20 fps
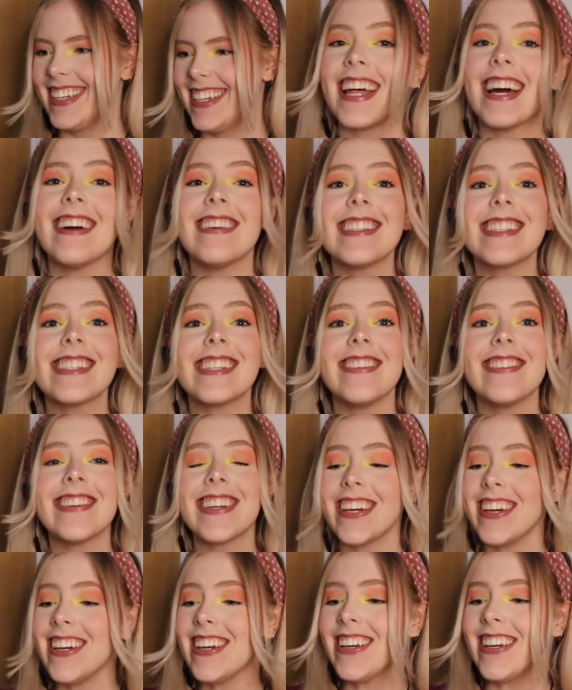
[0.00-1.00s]
That was so
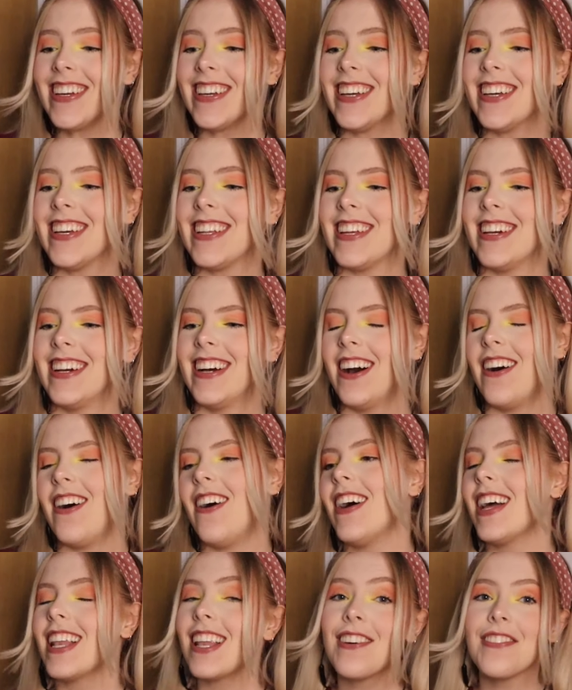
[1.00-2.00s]
good! Oh,
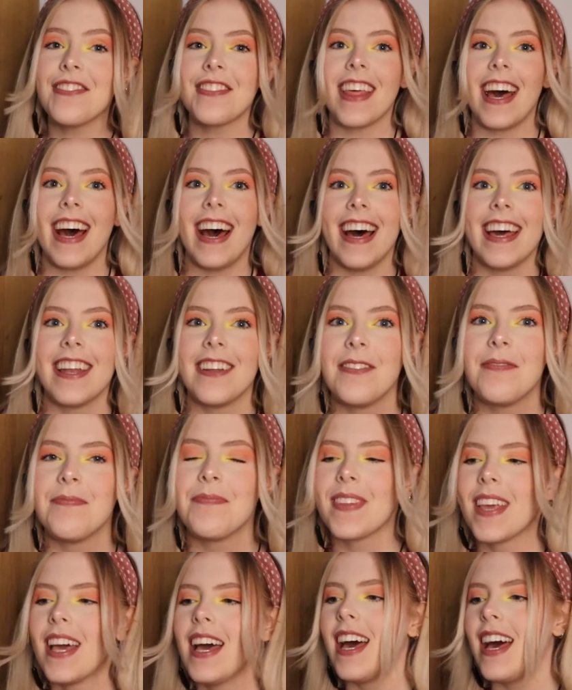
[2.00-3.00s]
I love that.
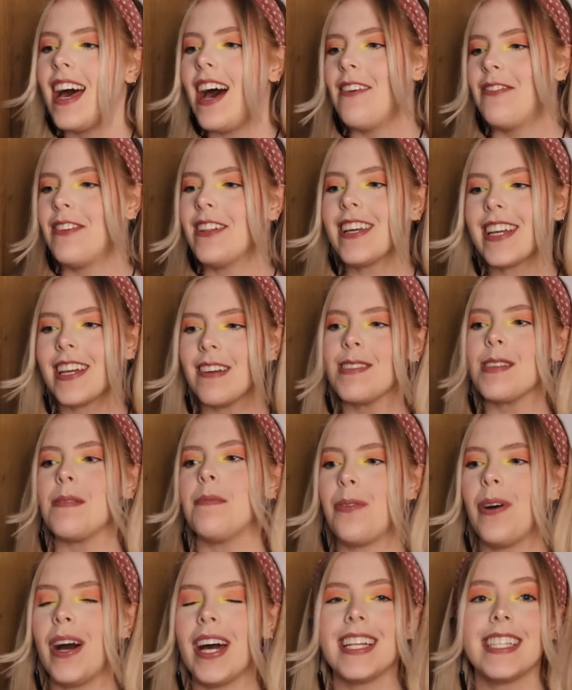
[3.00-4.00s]
I feel like it was
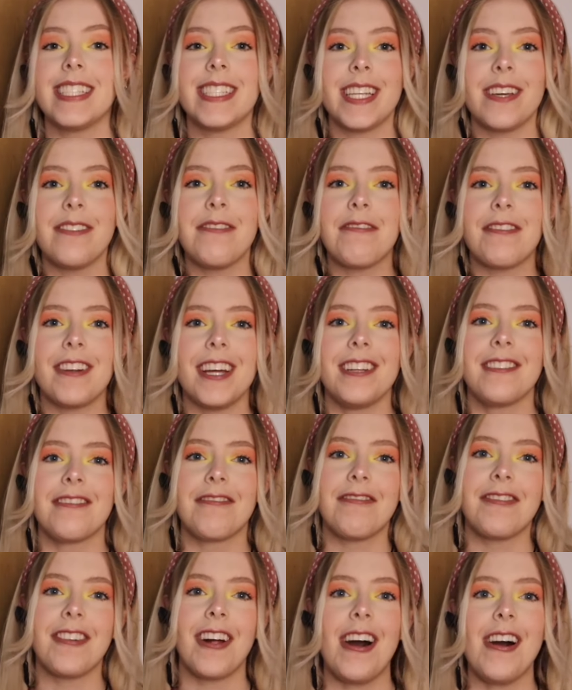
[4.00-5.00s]
quite different
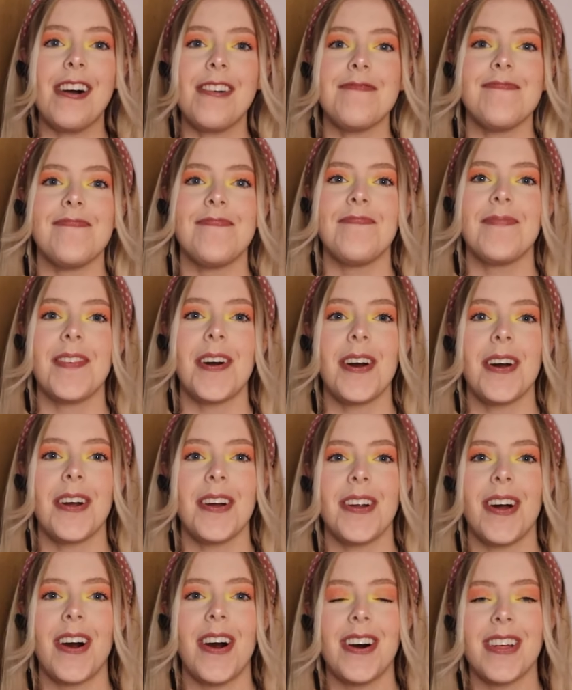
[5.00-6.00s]
from
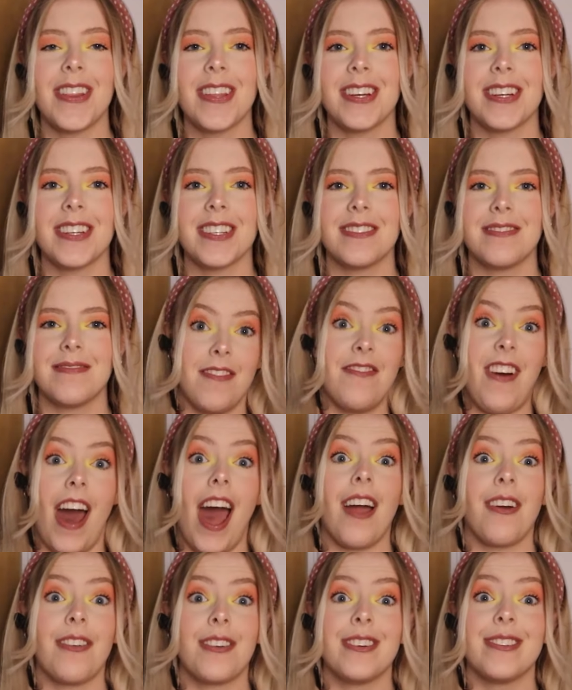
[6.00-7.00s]
her other
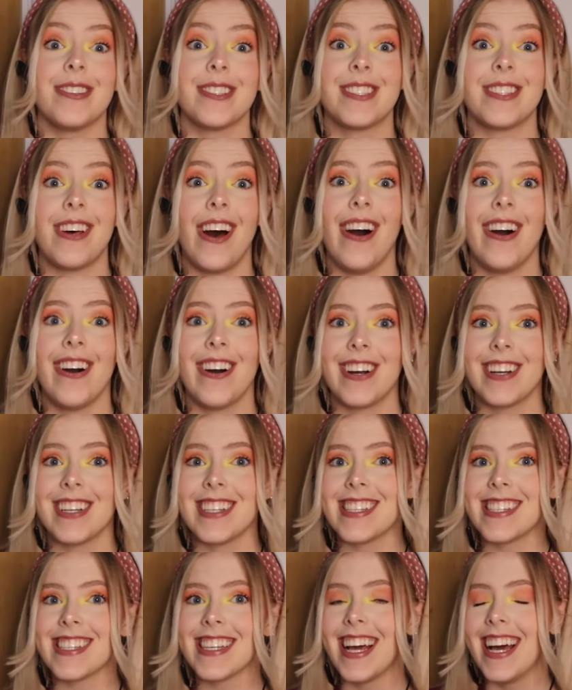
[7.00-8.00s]
viral
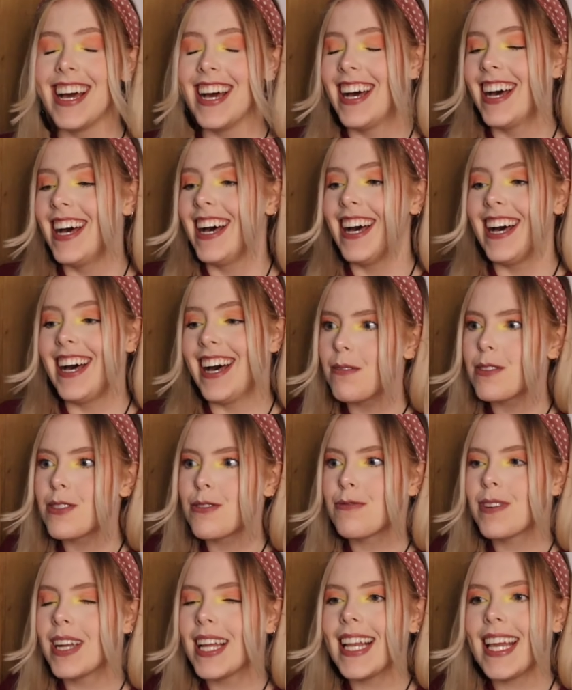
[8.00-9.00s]
songs. It
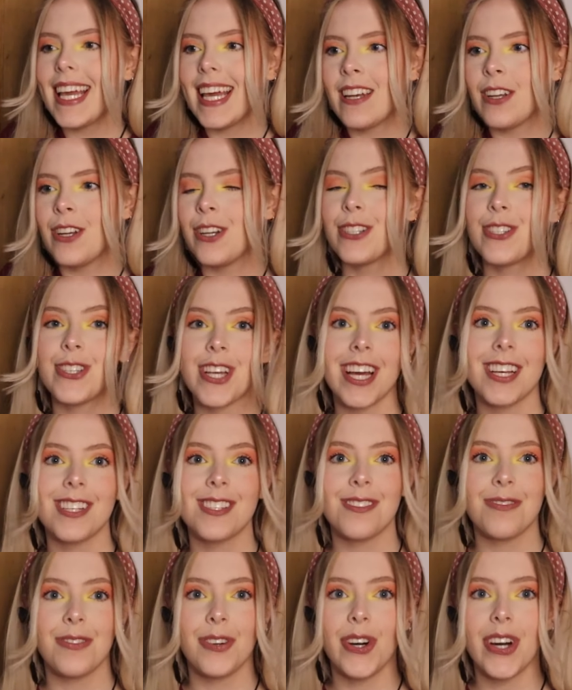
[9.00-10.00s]
was really in her
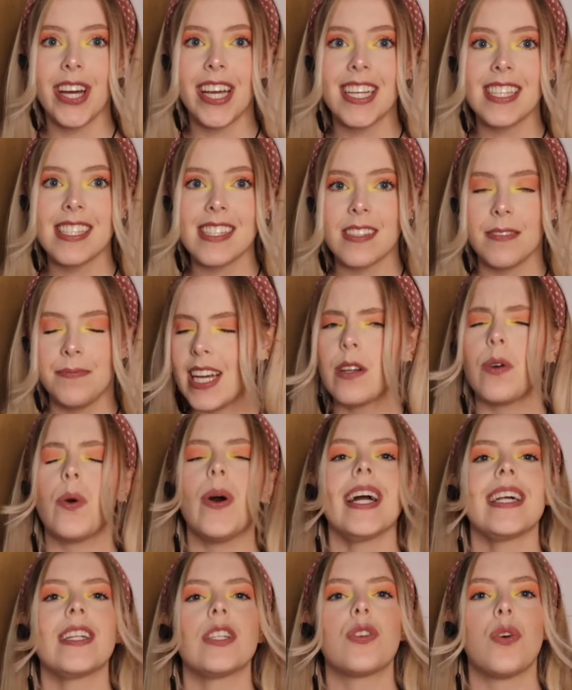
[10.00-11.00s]
chest voice and
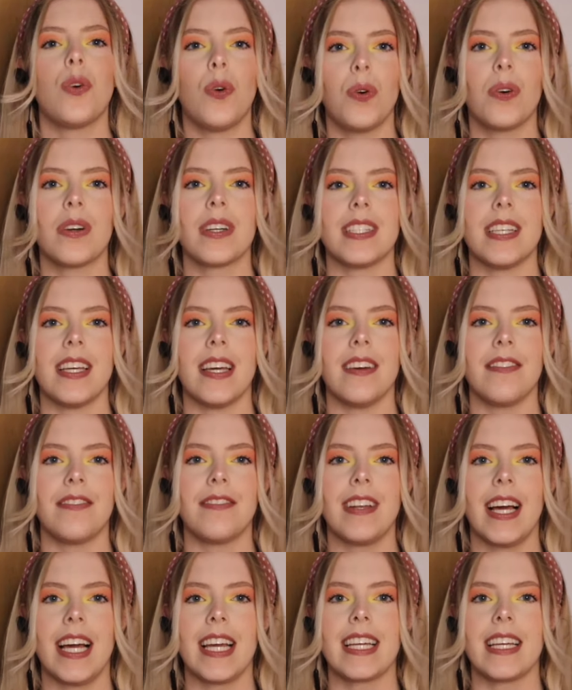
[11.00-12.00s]
quite talkative.
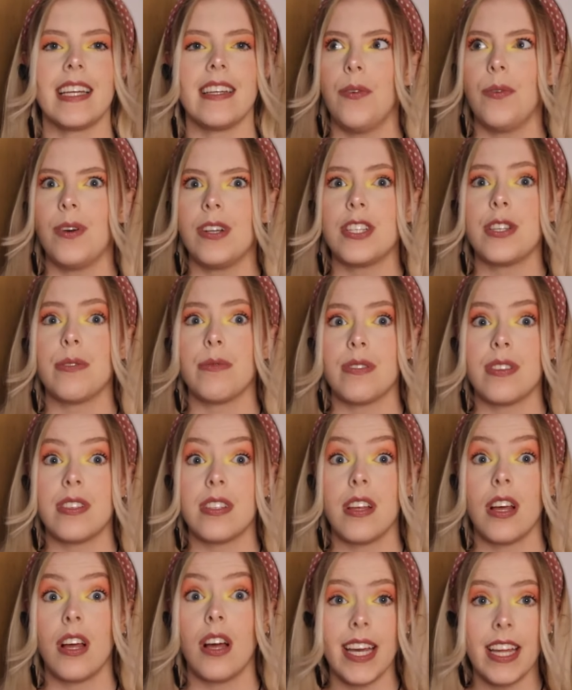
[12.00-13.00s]
Like, when she
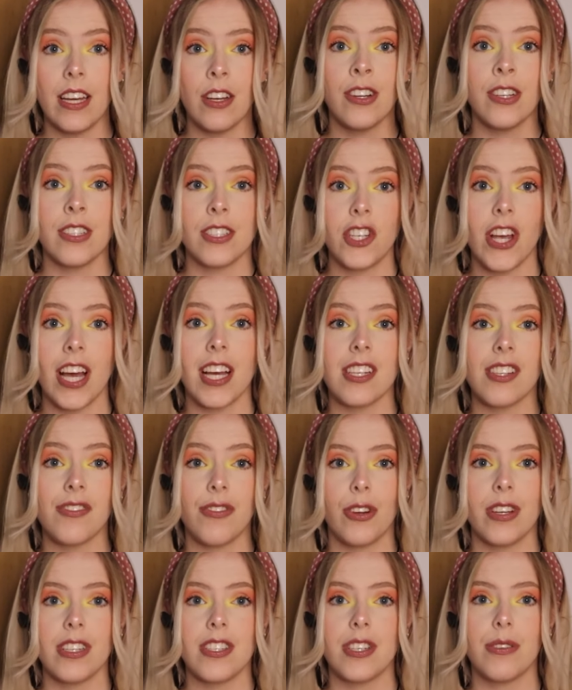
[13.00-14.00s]
was in her chest
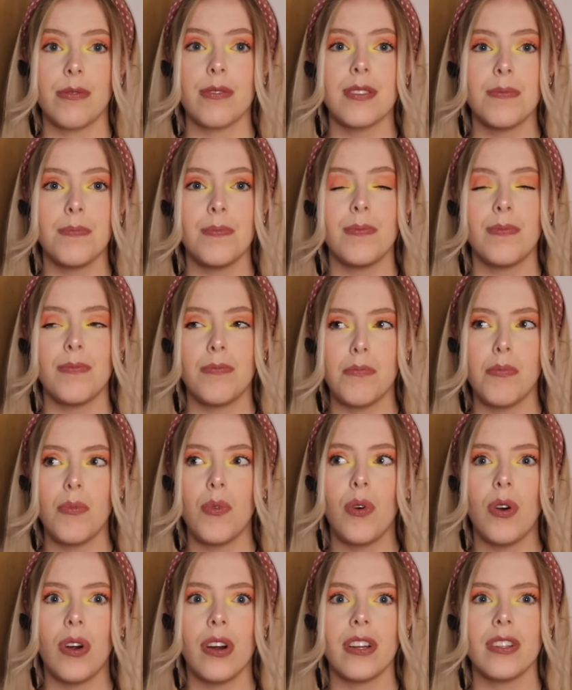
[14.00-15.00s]
voice, she was
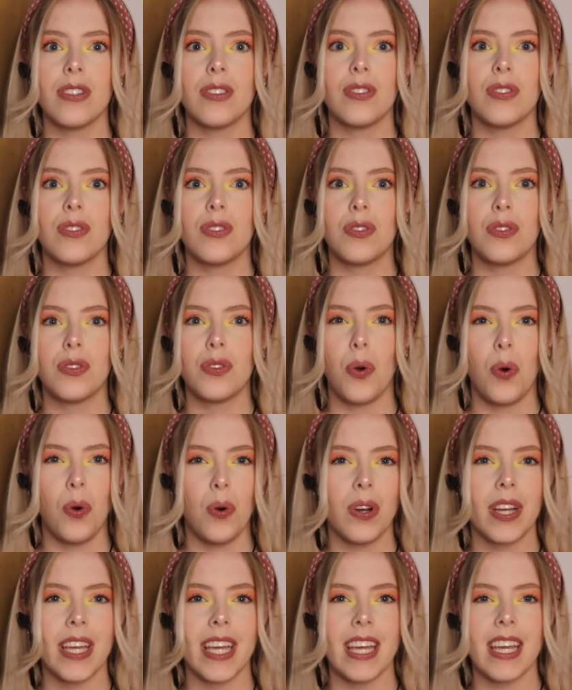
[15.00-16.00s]
more
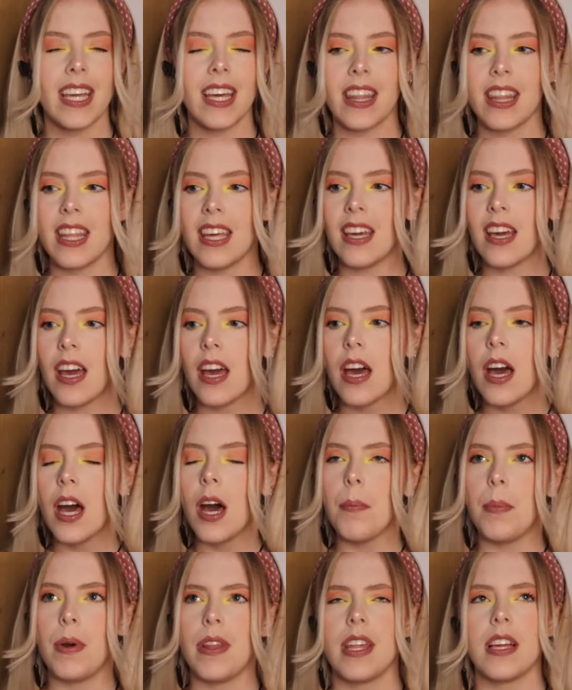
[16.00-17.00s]
talking, I think.
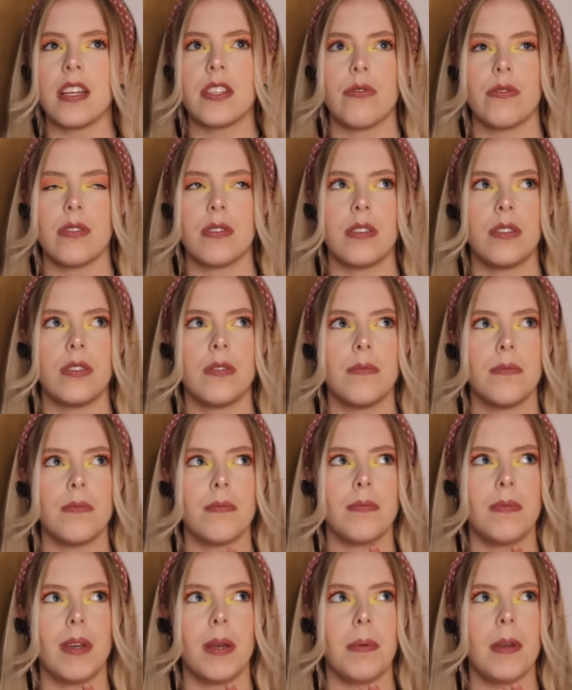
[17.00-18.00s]
But I think she was
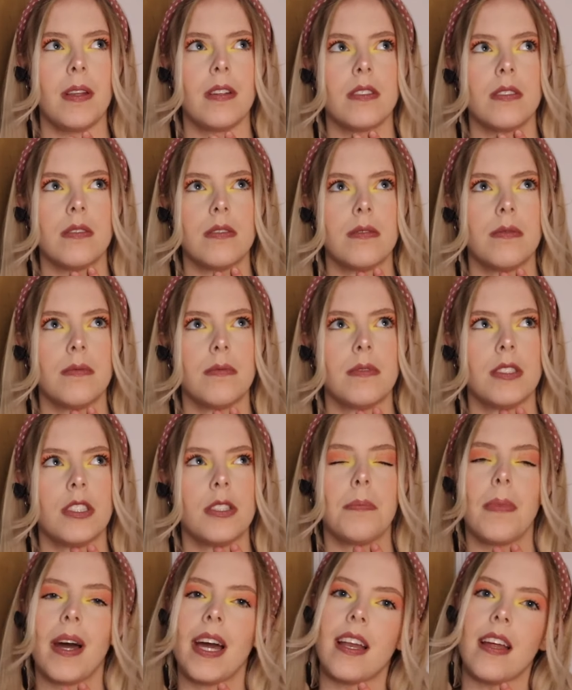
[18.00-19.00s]
maybe,
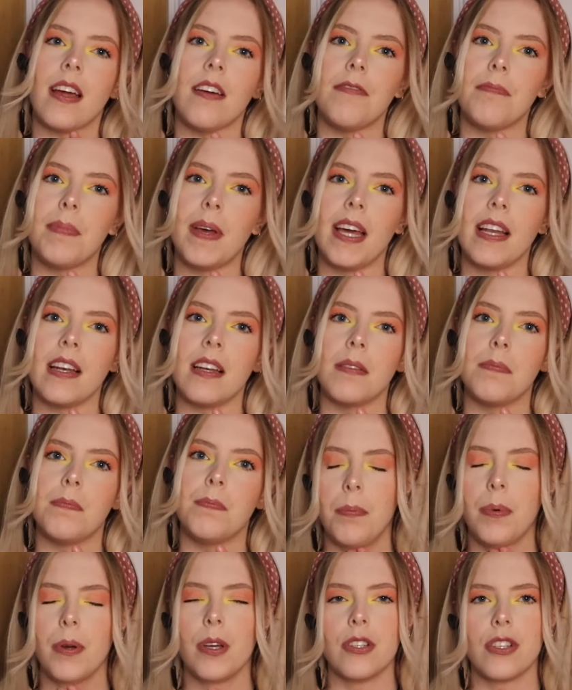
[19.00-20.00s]
she might have been
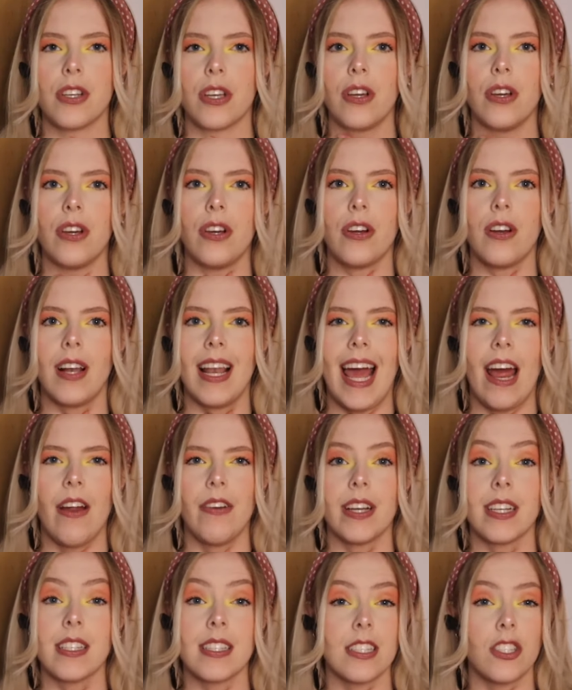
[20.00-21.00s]
pushing her
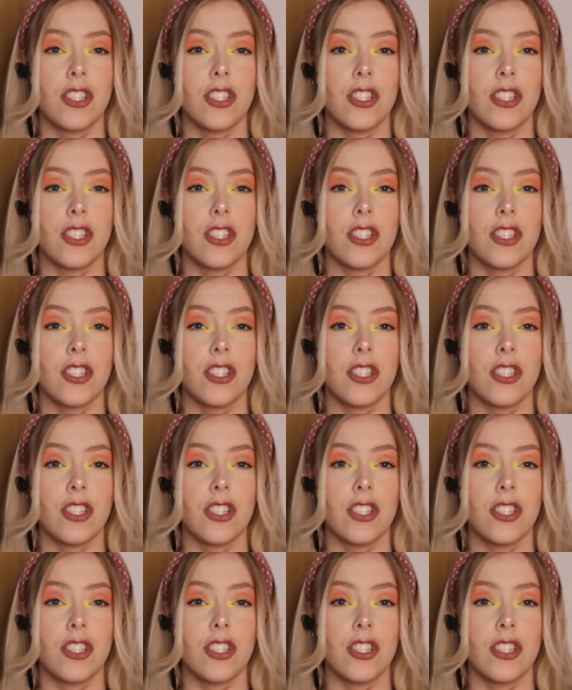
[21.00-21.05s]
larynx